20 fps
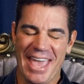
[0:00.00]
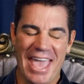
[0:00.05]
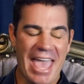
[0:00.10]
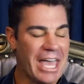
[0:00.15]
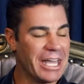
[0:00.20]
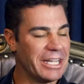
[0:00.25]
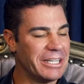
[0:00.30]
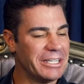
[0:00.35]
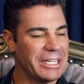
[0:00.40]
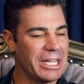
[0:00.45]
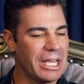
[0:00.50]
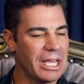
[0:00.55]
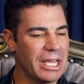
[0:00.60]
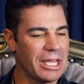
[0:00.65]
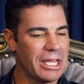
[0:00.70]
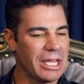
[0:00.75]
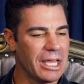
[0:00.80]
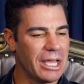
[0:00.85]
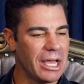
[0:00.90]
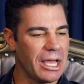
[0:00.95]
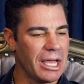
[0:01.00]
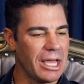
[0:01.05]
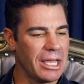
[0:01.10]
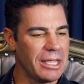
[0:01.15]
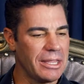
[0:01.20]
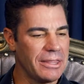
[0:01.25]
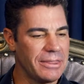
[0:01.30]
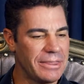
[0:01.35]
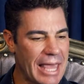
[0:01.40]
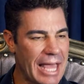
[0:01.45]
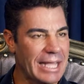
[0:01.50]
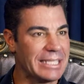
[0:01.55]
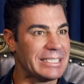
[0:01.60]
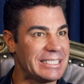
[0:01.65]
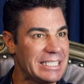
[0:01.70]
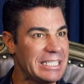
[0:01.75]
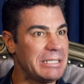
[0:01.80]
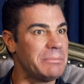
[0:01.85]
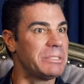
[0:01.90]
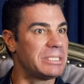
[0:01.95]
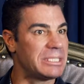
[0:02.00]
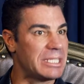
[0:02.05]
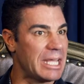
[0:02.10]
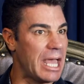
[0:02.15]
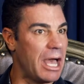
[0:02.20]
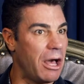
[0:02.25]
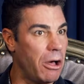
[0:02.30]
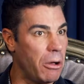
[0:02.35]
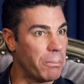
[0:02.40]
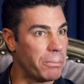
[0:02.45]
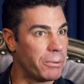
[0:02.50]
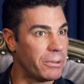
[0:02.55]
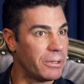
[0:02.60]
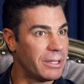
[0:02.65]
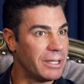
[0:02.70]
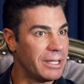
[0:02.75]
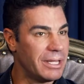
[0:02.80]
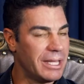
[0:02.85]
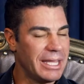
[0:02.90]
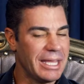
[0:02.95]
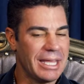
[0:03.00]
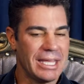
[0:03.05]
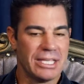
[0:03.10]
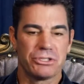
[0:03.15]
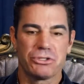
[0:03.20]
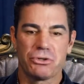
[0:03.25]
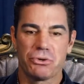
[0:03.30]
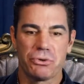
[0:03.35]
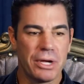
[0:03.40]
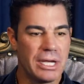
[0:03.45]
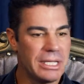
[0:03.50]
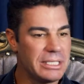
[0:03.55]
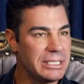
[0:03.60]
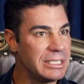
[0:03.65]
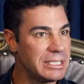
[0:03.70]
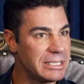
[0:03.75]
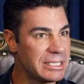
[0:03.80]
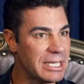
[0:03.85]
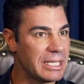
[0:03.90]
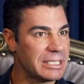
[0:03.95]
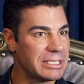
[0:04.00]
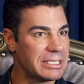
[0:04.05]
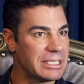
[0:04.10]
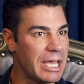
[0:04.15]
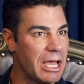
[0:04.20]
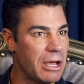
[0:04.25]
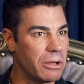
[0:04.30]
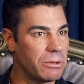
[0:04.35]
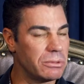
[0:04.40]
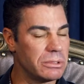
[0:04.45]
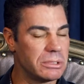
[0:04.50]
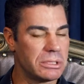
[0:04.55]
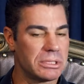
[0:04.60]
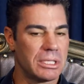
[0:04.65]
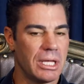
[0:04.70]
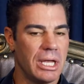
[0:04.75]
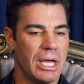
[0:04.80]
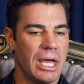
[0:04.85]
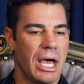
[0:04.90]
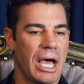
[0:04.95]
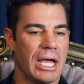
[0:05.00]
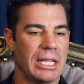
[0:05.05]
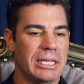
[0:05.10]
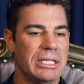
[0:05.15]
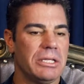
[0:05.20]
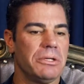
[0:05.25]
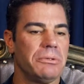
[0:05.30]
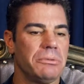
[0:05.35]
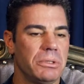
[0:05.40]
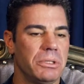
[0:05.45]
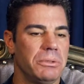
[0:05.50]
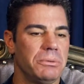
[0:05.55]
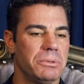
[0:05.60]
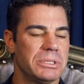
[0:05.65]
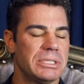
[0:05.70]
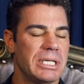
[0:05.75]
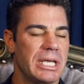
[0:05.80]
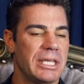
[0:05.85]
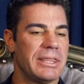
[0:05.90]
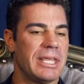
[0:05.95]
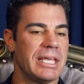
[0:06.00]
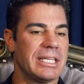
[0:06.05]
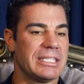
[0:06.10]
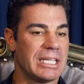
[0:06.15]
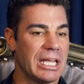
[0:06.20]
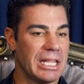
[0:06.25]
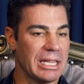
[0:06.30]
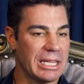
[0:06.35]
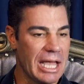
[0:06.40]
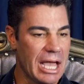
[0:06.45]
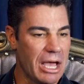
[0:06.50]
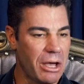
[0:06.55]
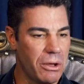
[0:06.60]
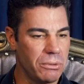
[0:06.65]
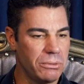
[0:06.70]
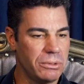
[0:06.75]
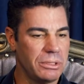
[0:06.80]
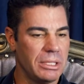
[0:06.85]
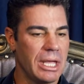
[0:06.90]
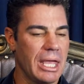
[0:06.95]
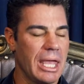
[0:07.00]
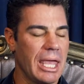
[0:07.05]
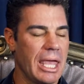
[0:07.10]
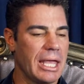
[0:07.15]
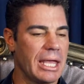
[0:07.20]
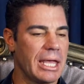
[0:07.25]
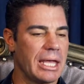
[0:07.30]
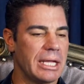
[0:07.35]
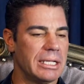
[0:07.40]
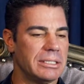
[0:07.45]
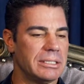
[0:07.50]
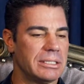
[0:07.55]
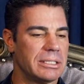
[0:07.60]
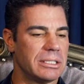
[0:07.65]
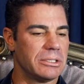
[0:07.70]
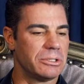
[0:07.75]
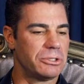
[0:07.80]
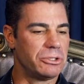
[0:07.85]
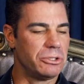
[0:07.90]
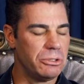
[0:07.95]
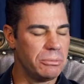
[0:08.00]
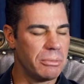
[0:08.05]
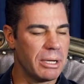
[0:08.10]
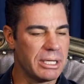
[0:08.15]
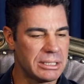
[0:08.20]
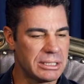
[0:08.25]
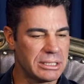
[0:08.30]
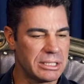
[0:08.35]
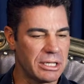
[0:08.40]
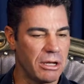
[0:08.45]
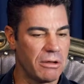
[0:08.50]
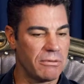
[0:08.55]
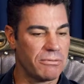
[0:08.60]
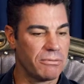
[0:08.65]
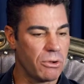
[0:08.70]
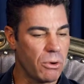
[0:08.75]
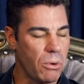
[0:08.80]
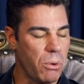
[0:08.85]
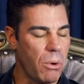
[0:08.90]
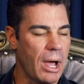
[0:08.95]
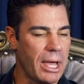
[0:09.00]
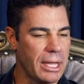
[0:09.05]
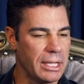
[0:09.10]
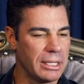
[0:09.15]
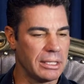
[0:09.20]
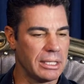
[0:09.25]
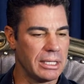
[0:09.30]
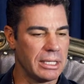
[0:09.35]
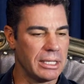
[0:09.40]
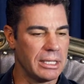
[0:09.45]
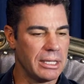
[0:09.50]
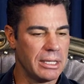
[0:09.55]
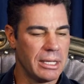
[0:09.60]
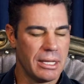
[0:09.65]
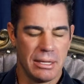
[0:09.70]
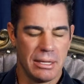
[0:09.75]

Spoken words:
And that seems to help. As crazy as that sounds, I literally will say things aloud and to myself quietly,